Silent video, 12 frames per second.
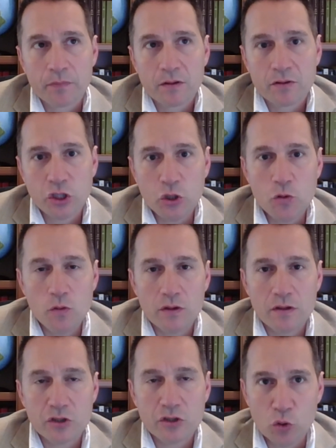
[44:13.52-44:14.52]
two
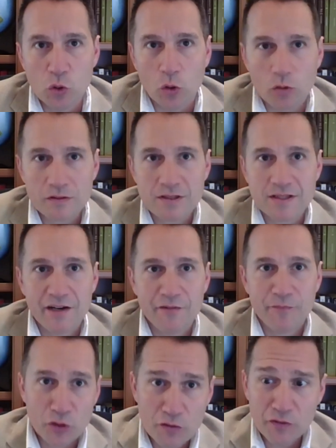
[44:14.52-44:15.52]
tools that have
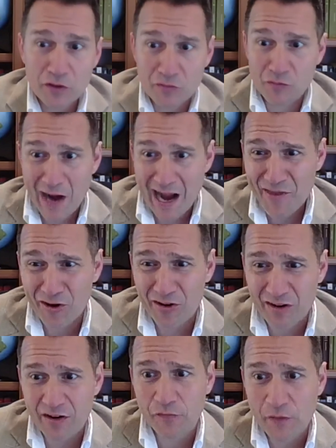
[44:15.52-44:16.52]
proven
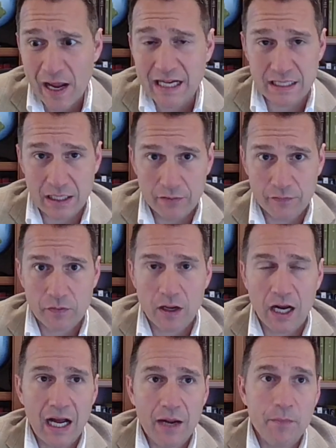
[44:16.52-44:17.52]
rather effective
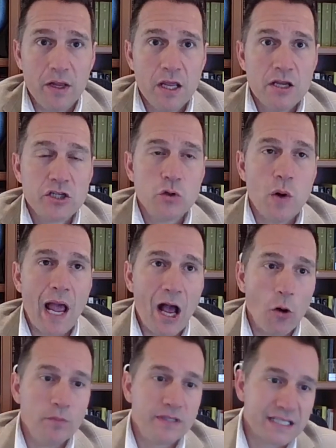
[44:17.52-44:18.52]
um, to
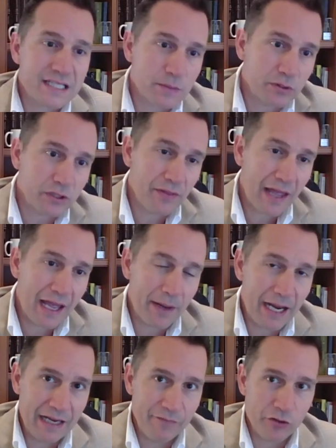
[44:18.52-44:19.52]
help discipline that
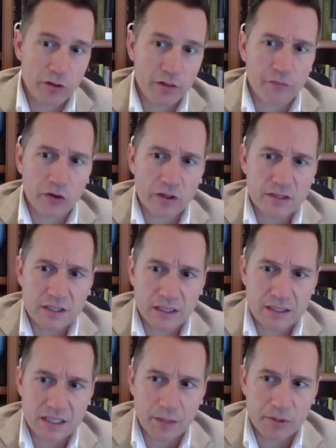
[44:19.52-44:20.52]
behavior. And the first
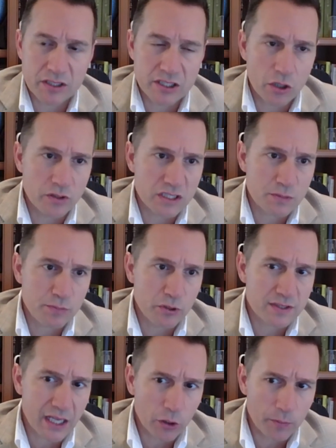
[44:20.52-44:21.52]
is WTO dispute
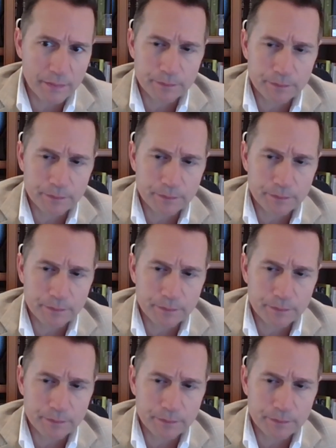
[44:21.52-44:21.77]
settlement.